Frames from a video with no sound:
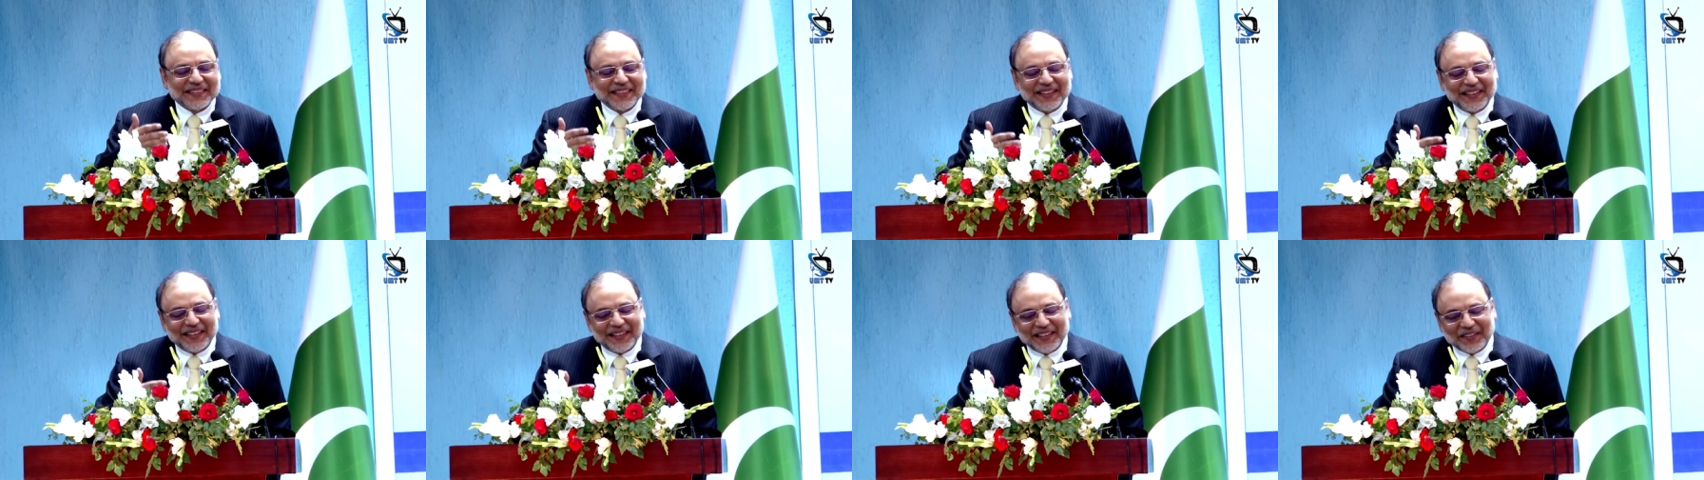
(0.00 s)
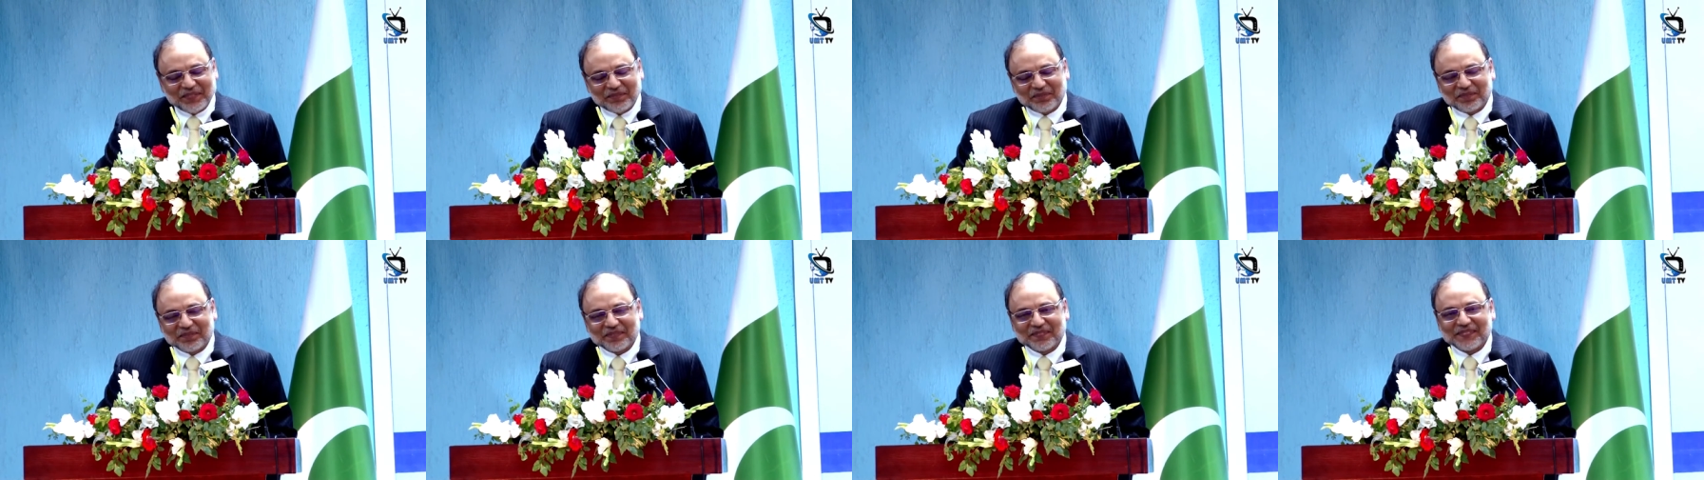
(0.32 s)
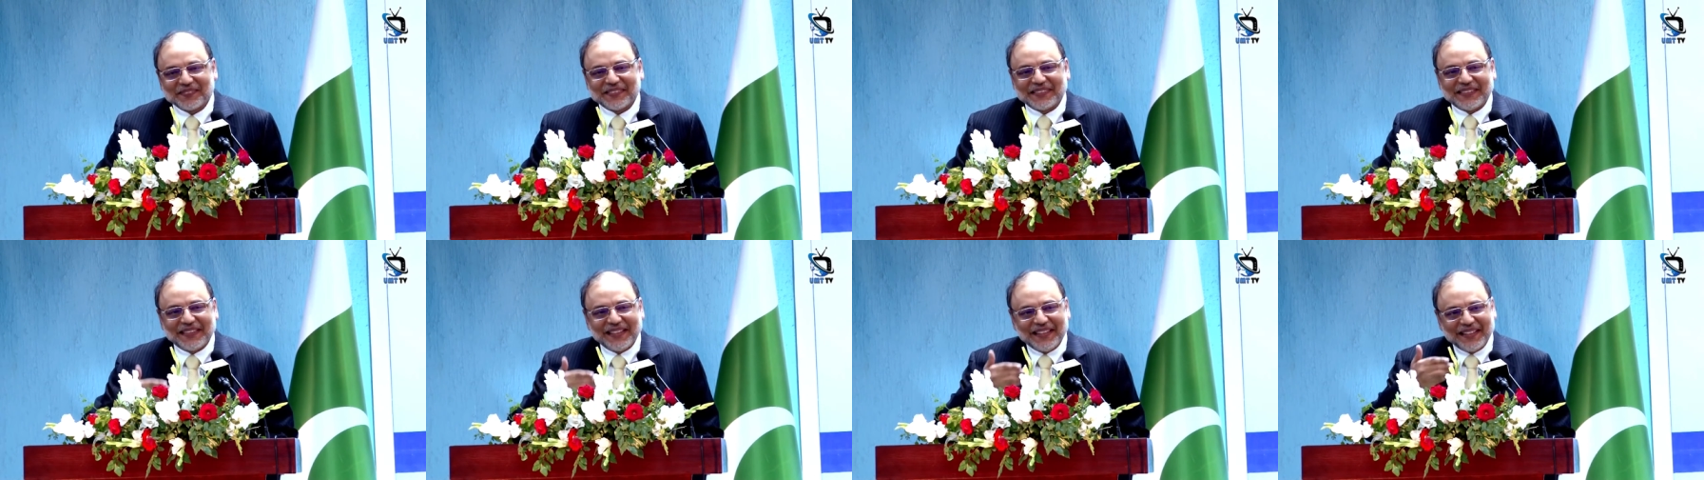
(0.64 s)
uh,
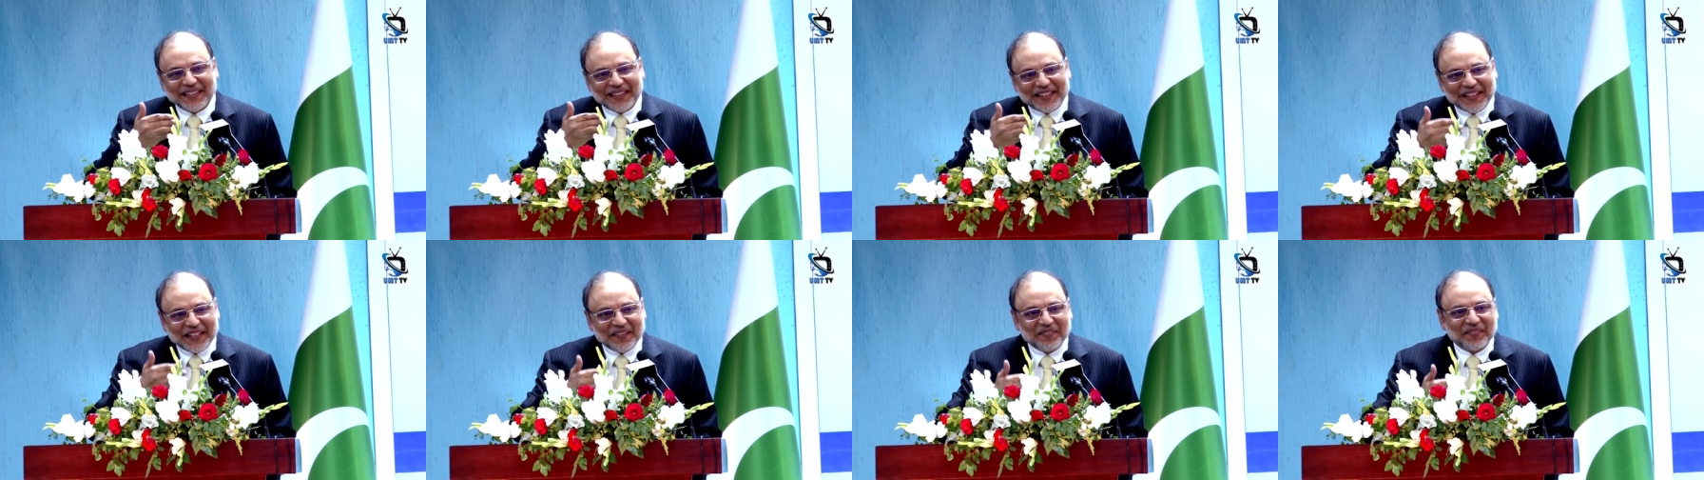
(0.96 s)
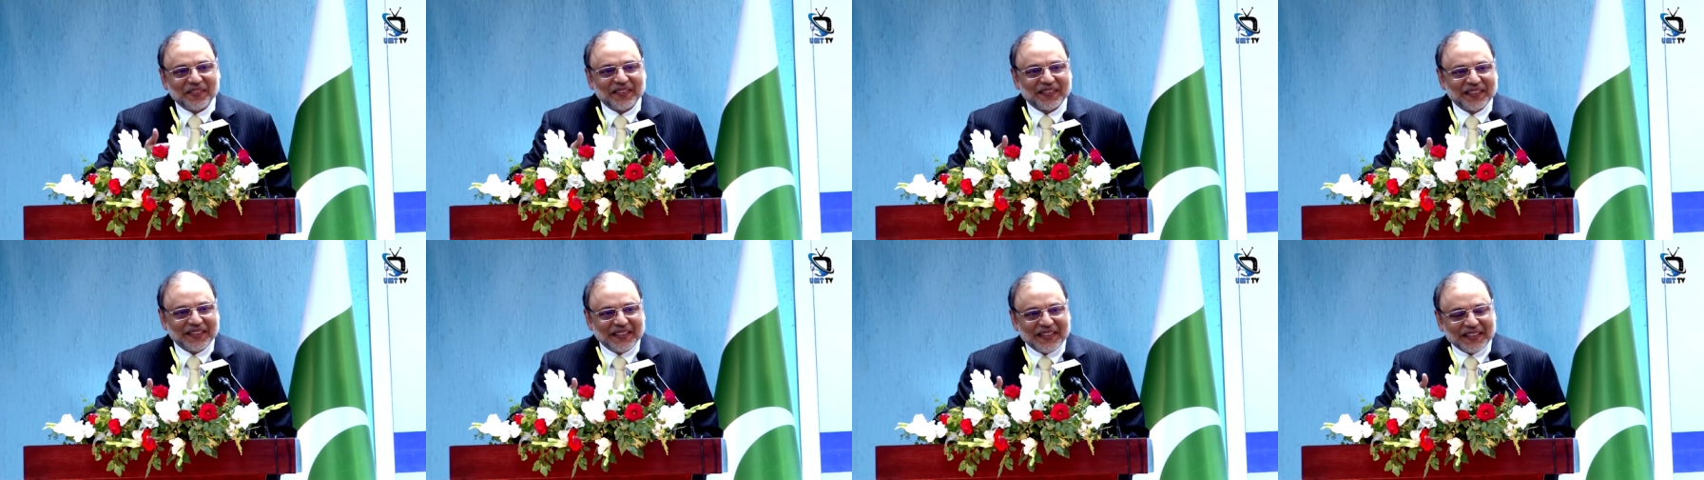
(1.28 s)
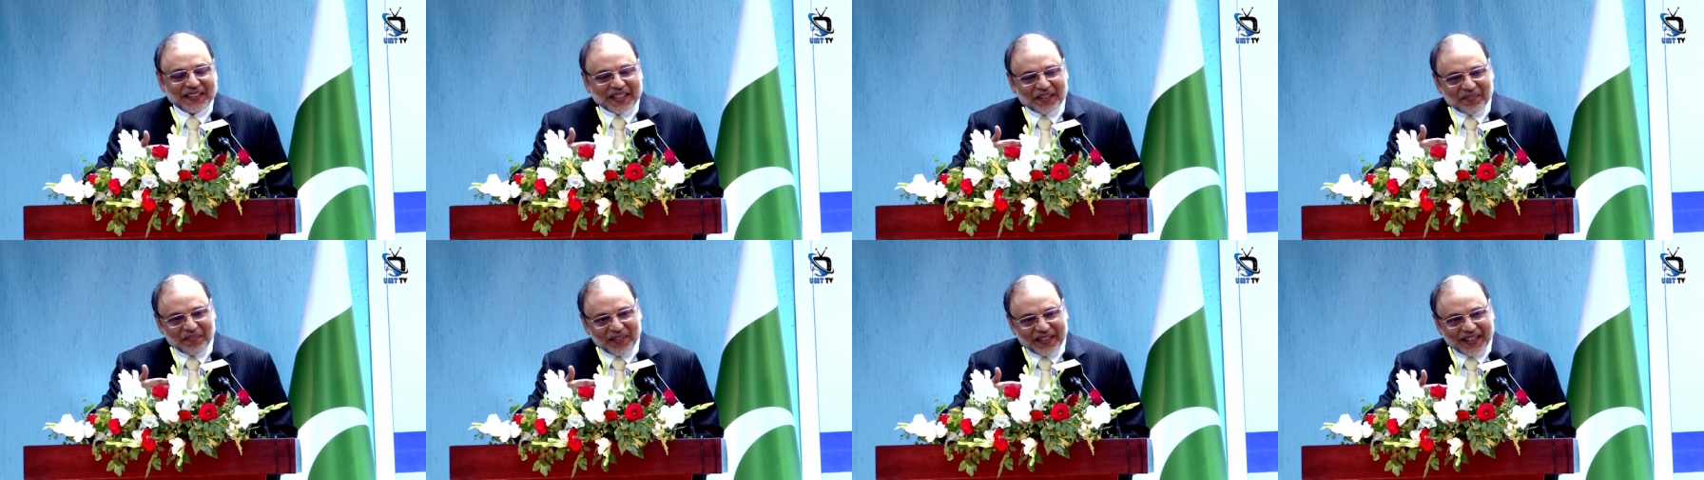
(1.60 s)
saintly figure
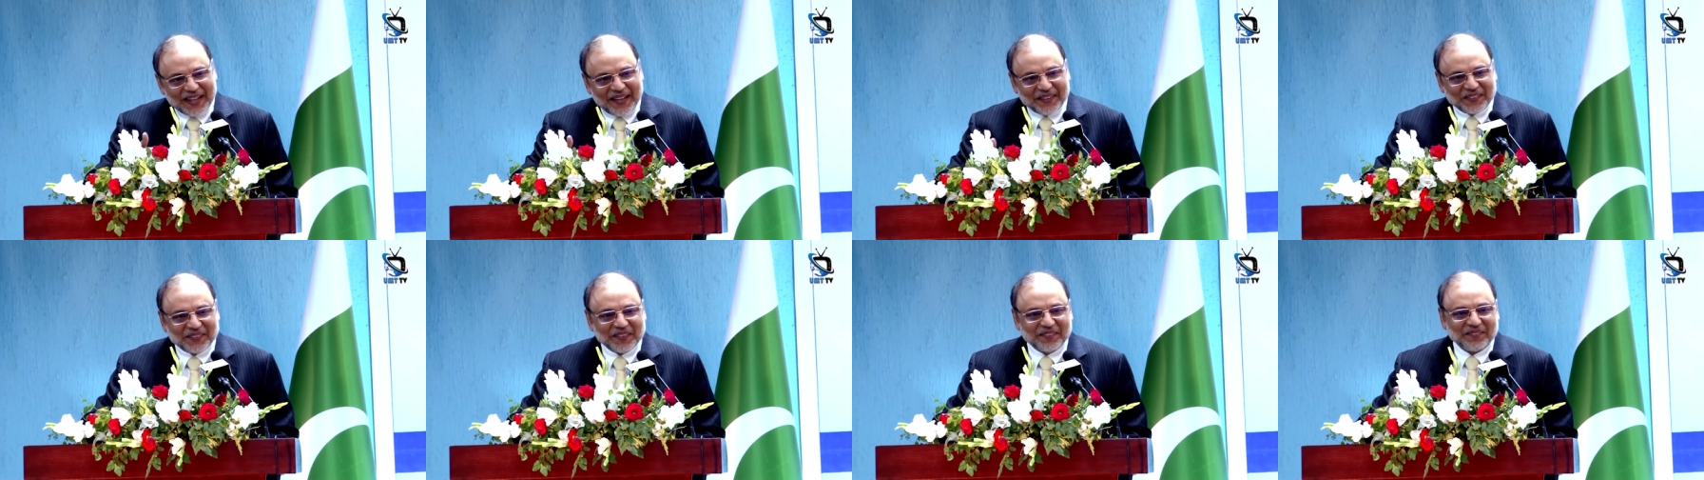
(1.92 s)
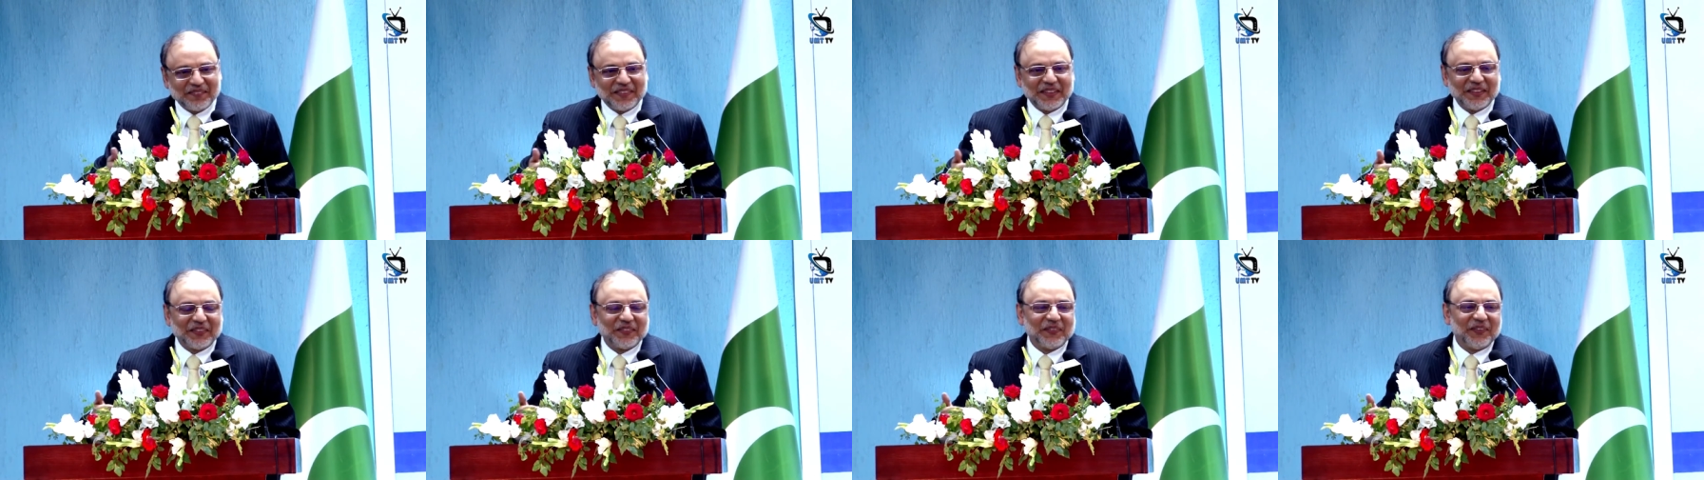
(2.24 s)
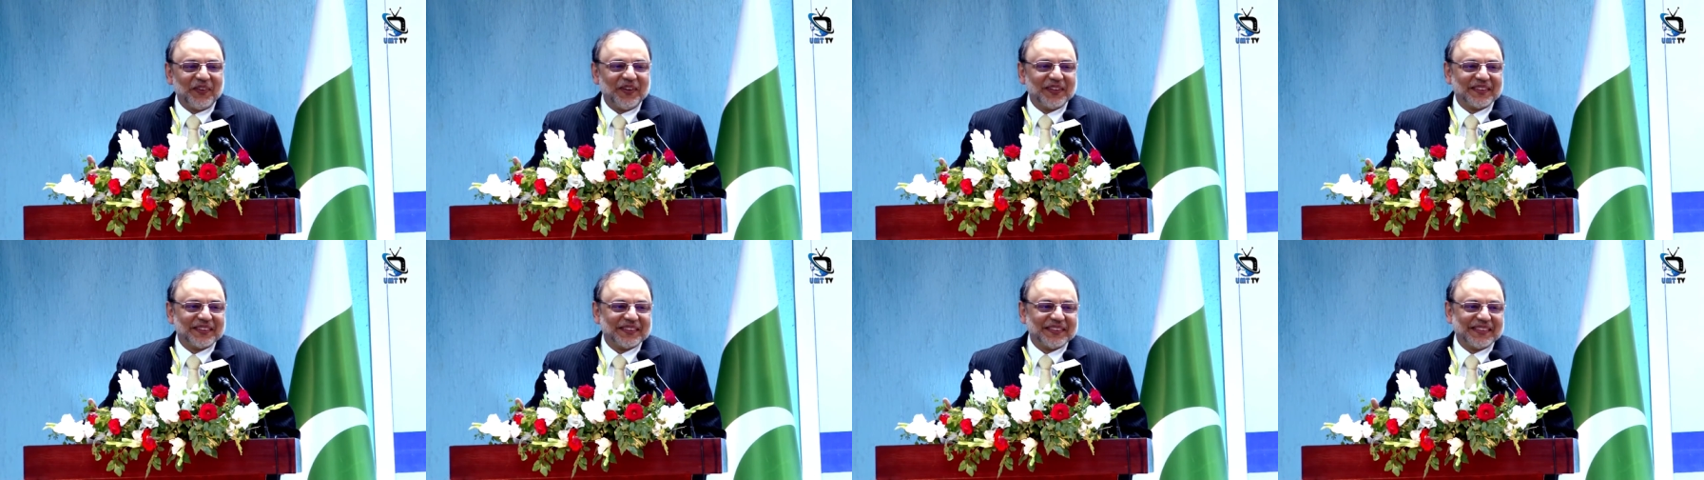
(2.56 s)
coming out of the
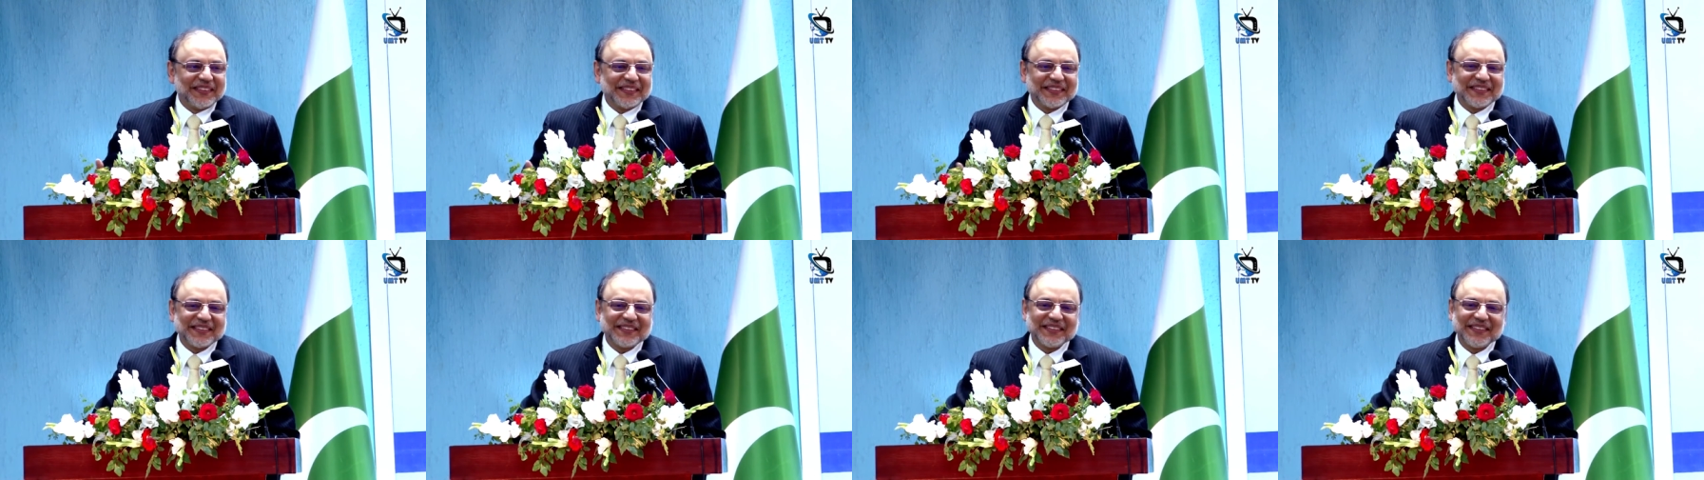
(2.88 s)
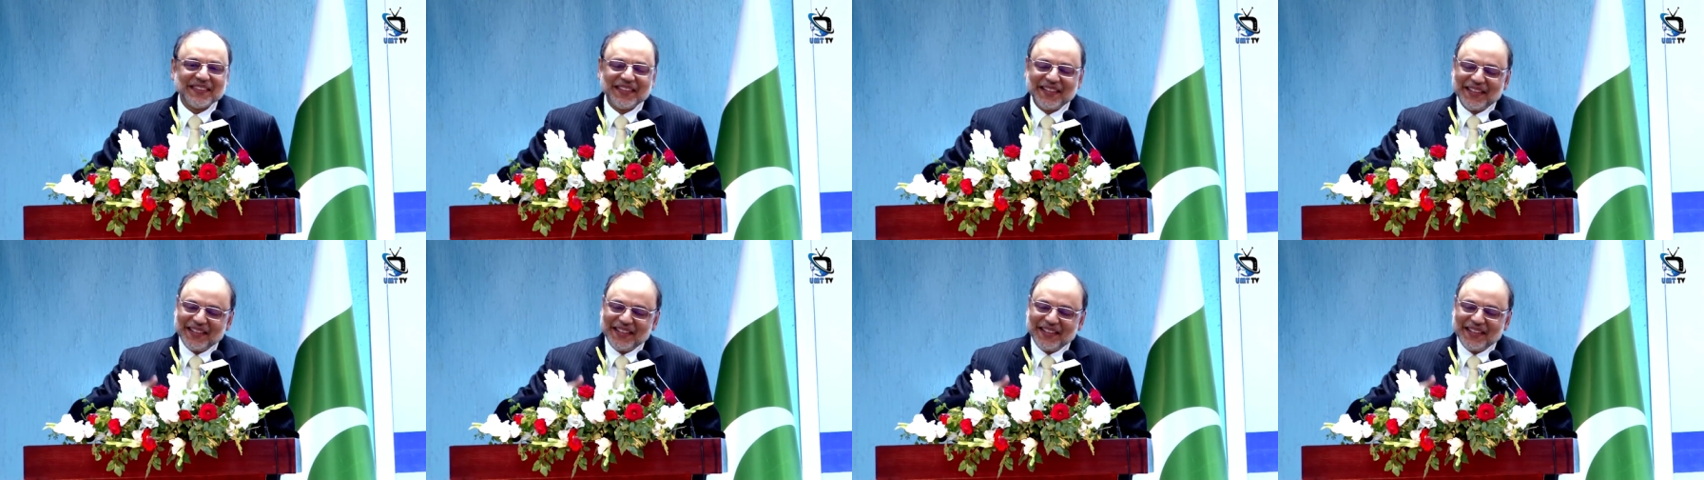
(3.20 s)
quarters,